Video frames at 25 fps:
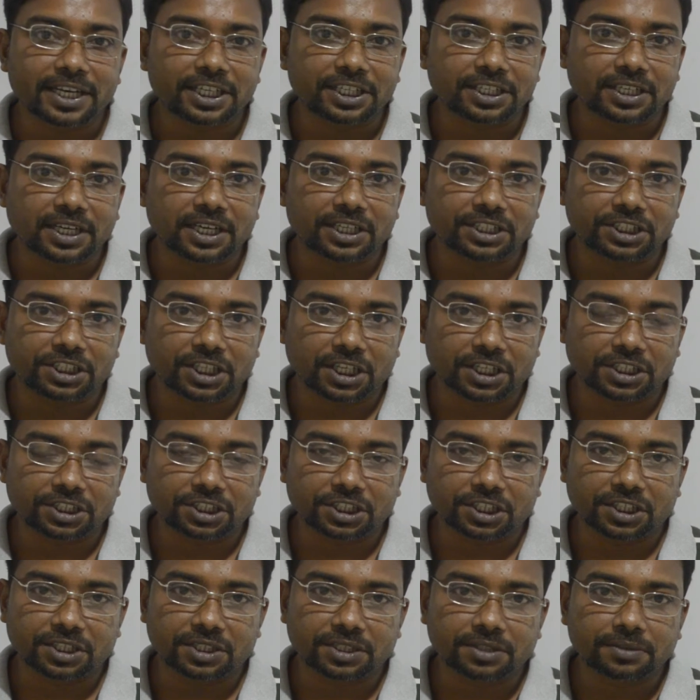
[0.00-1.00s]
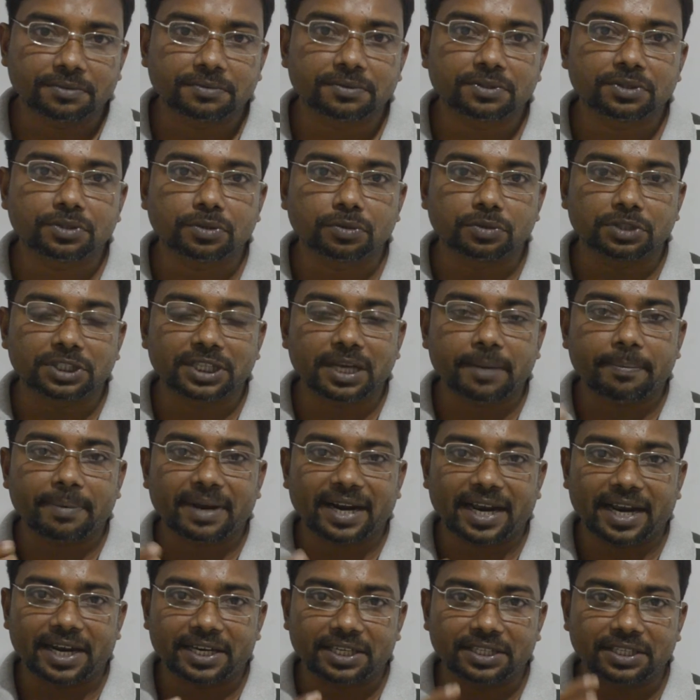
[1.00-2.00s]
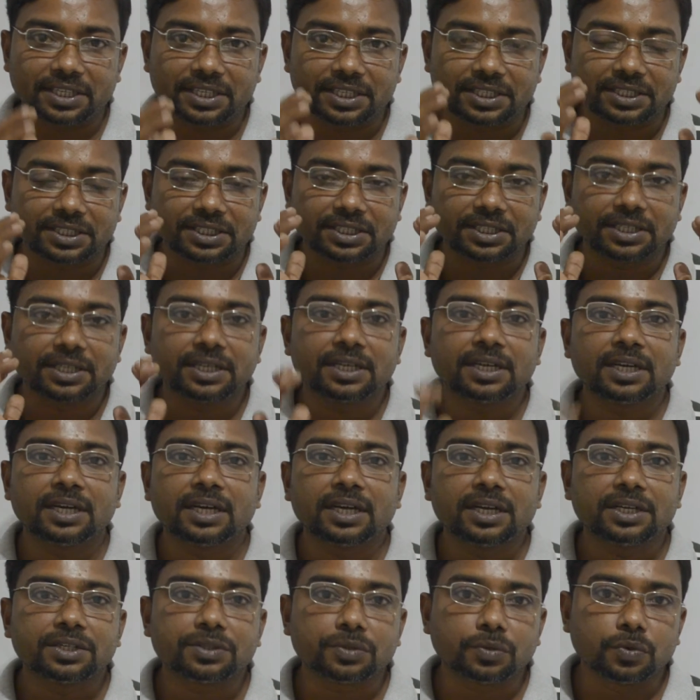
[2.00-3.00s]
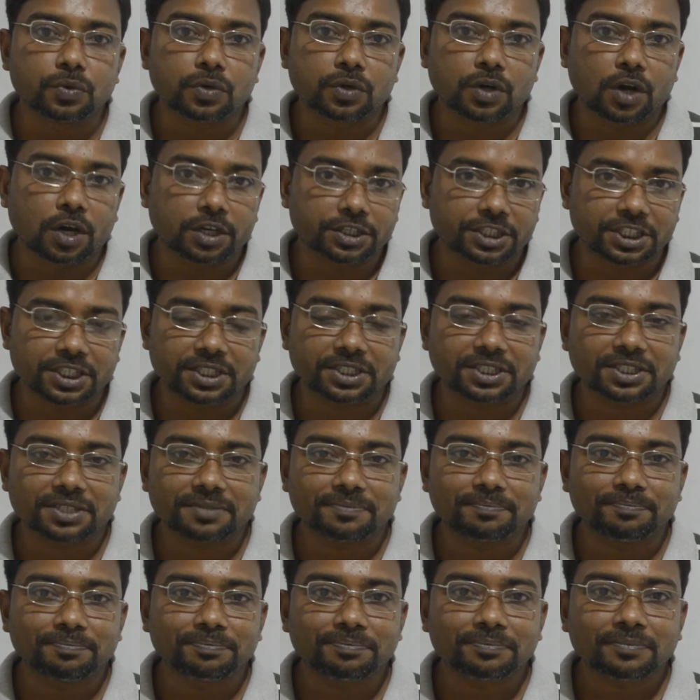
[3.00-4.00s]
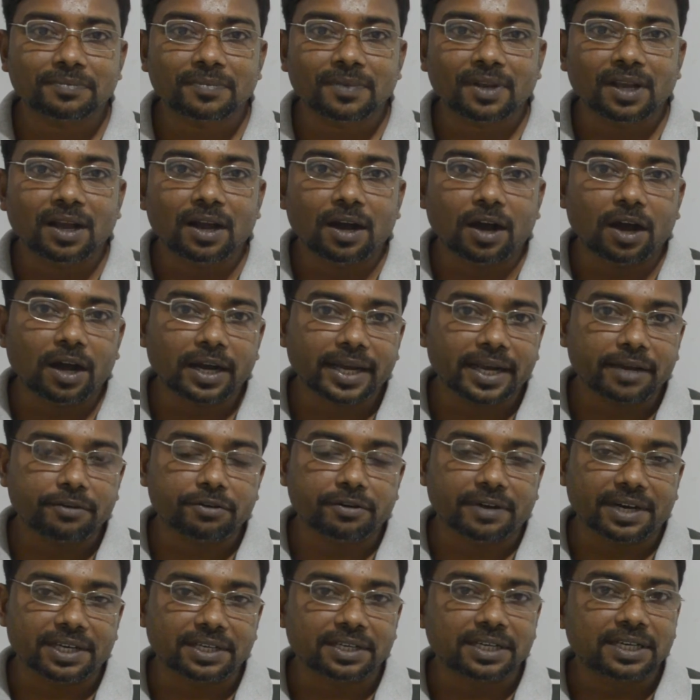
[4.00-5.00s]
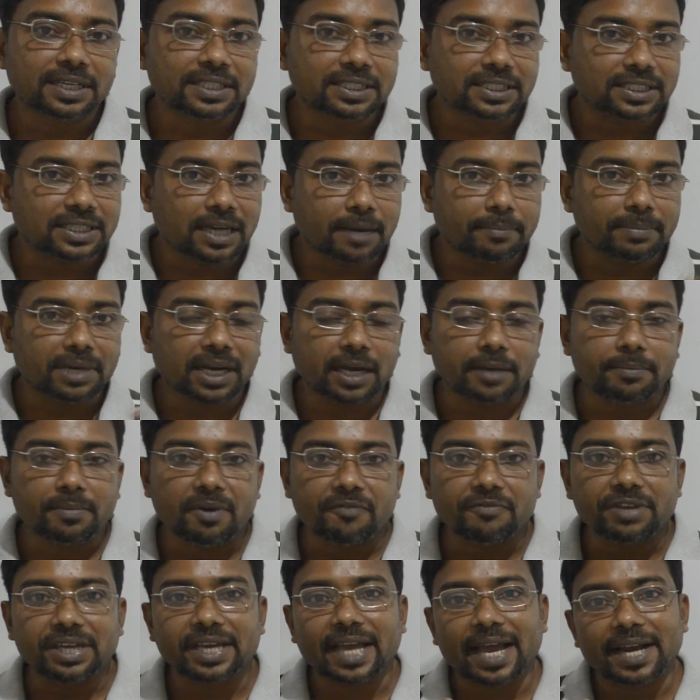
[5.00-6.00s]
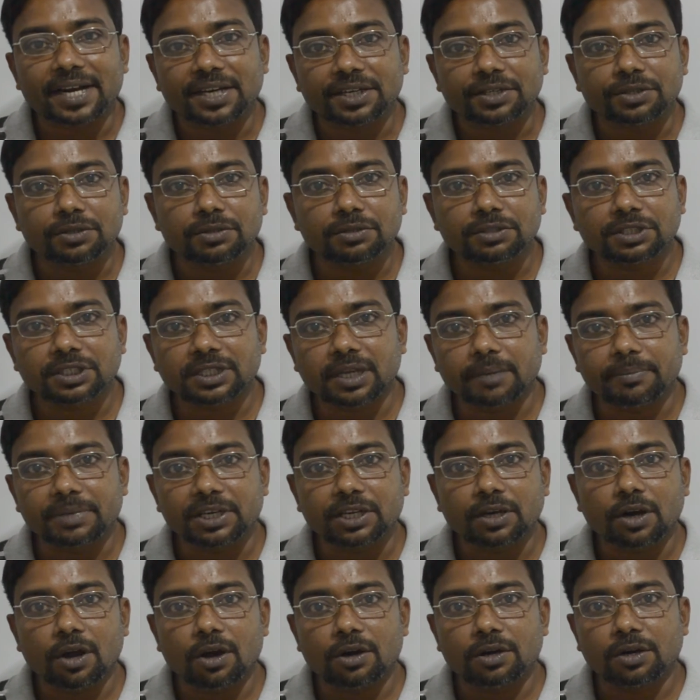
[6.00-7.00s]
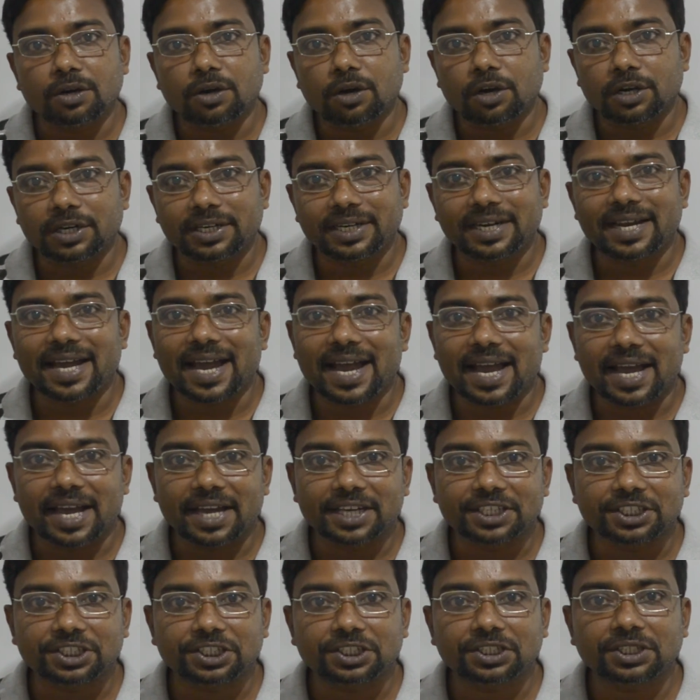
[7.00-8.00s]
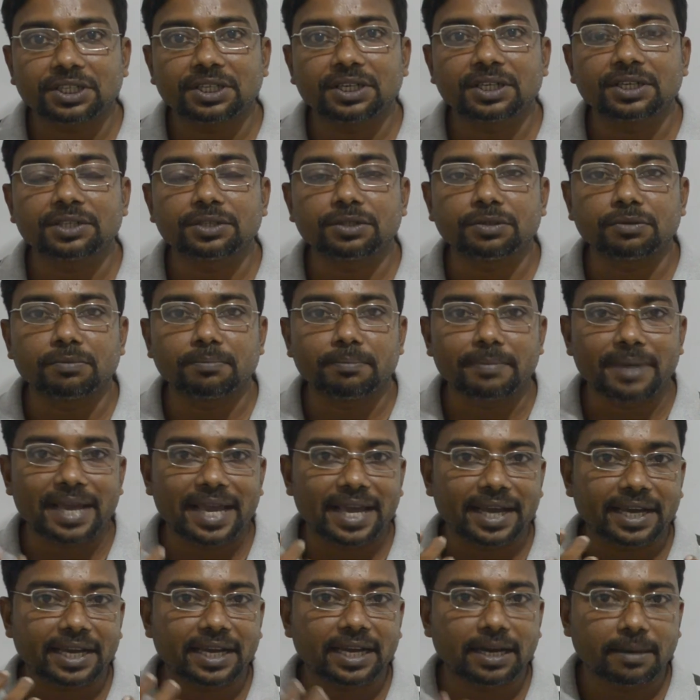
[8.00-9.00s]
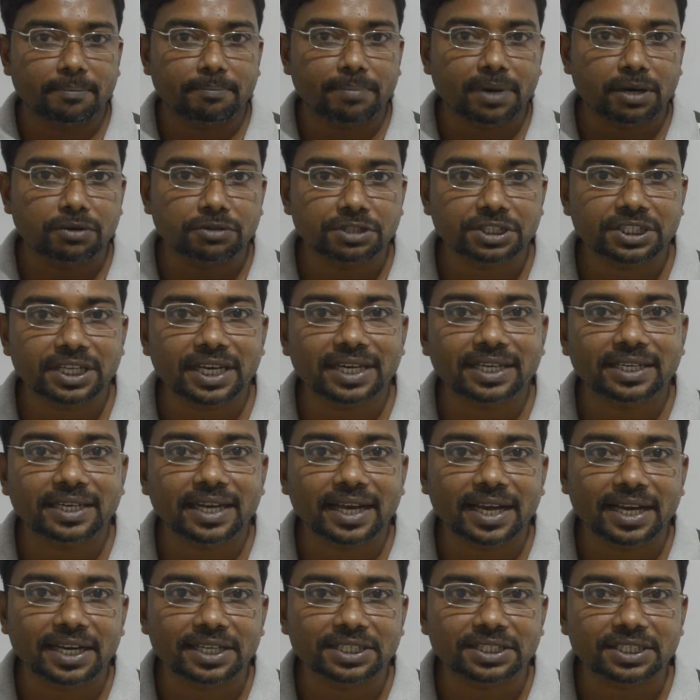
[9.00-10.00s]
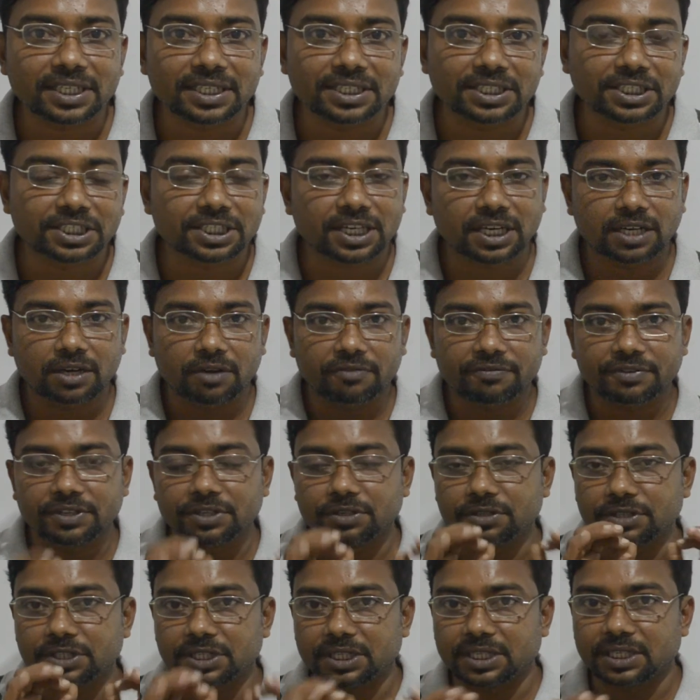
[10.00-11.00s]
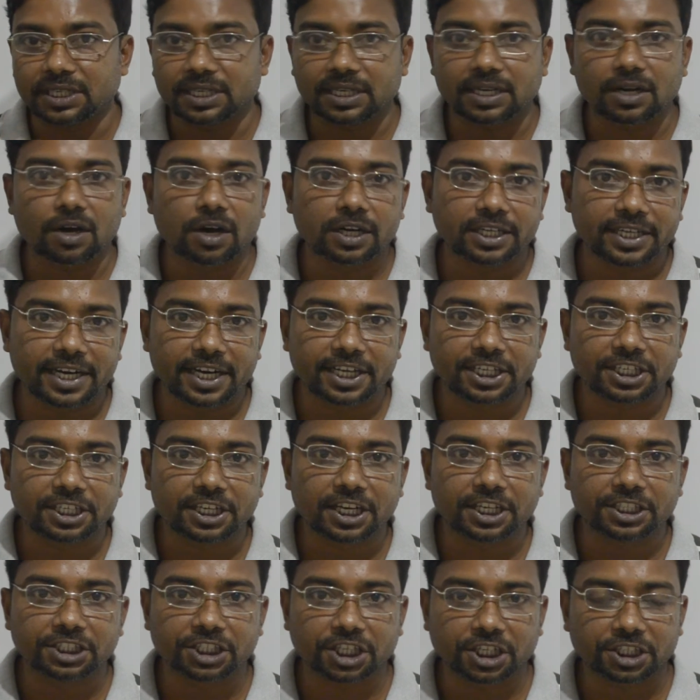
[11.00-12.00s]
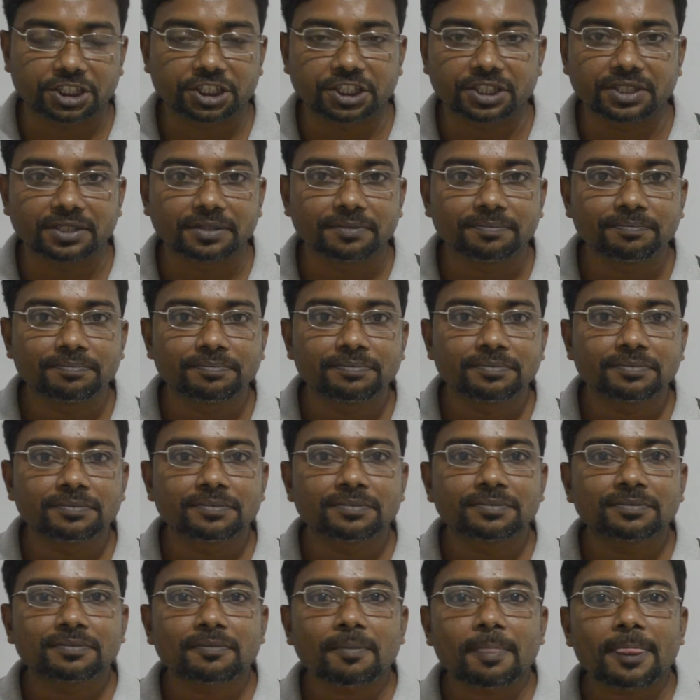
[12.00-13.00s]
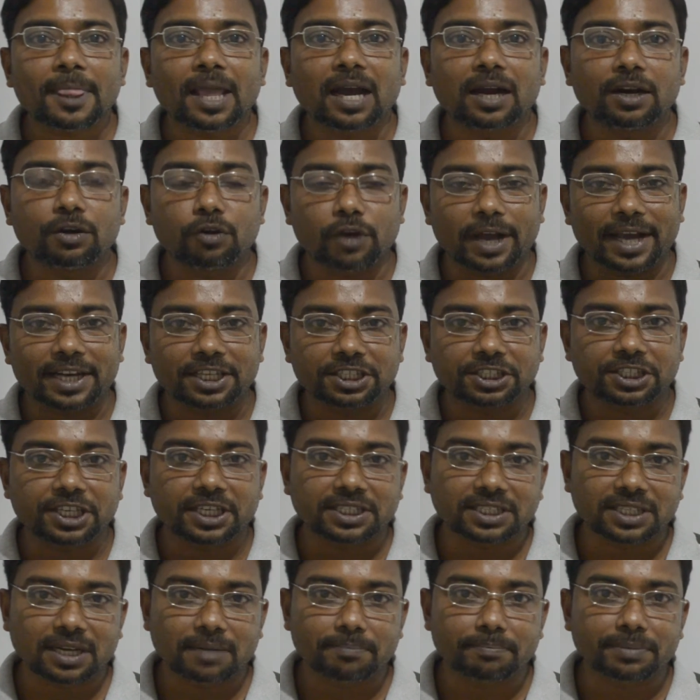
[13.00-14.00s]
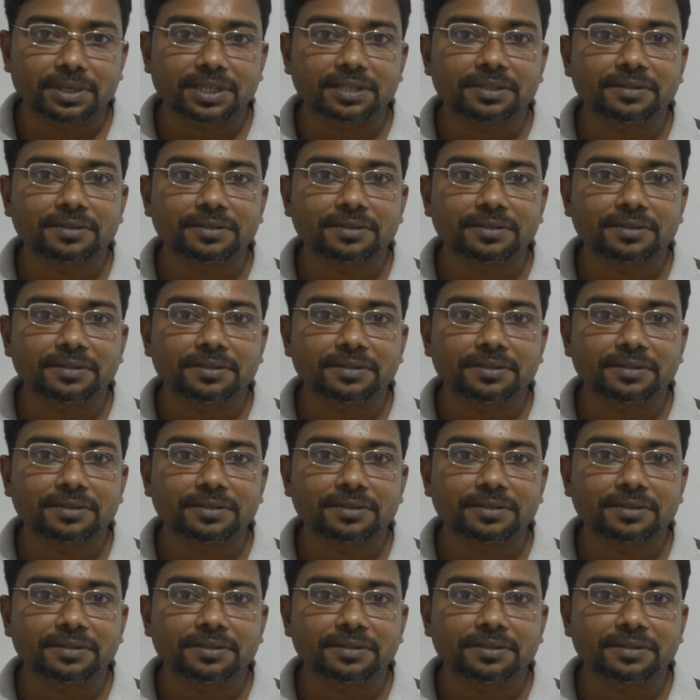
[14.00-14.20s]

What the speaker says: conjunction. to separate these two clauses. Okay everyone, sometimes we can use semicolon or dash to make compound sentence instead of using coordinating conjunction. Look at this example.